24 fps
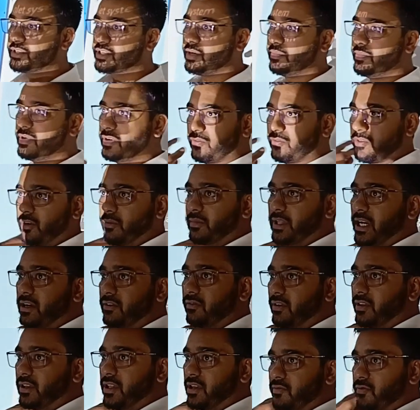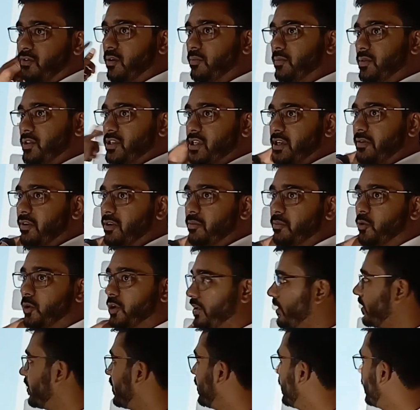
coming from that one, from the 7 point.